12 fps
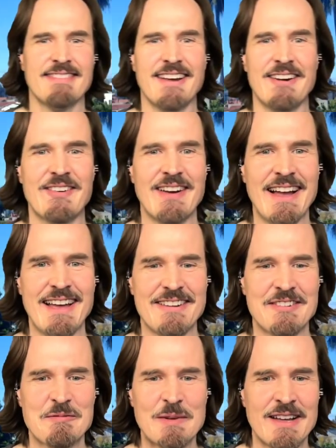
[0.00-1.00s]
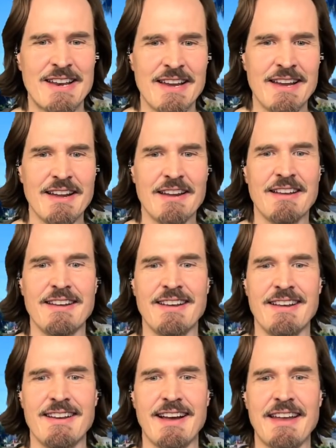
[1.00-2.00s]
Alright everybody,
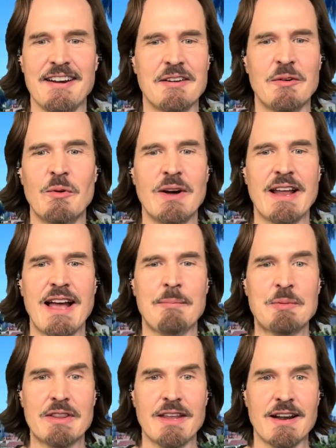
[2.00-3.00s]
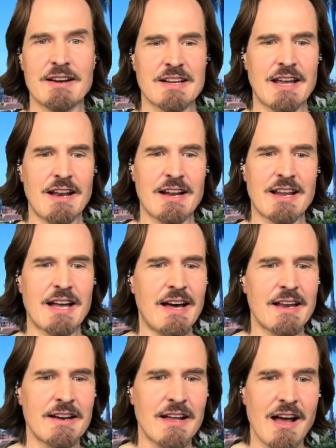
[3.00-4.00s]
I don't know what happened there. Cut a,
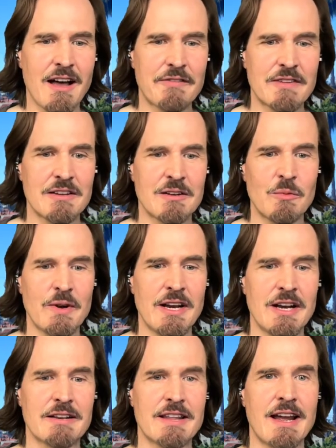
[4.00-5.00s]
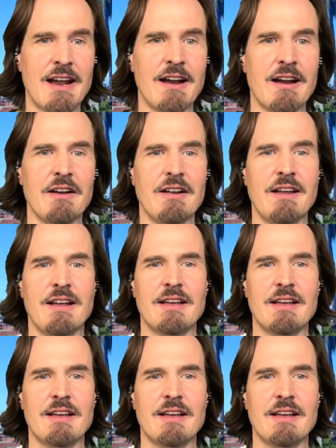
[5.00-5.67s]
cut it off a little weird there.